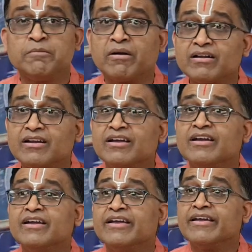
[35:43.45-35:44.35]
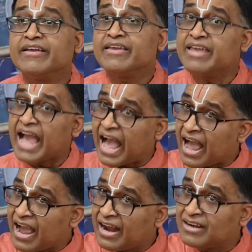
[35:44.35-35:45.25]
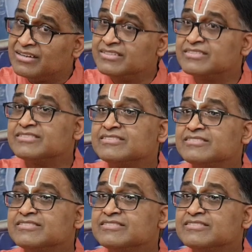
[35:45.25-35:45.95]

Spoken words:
But he adds,